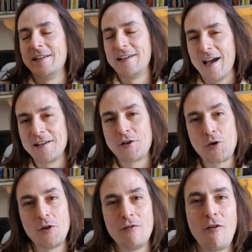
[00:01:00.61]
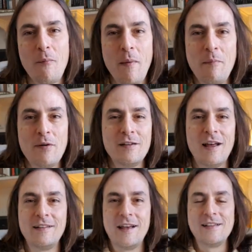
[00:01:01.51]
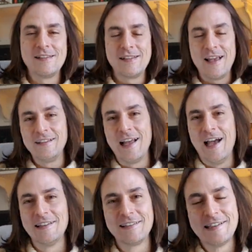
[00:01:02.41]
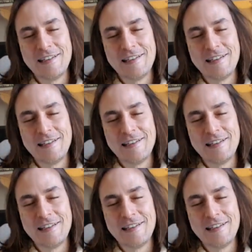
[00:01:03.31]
yeah, I should have remembered that I said that.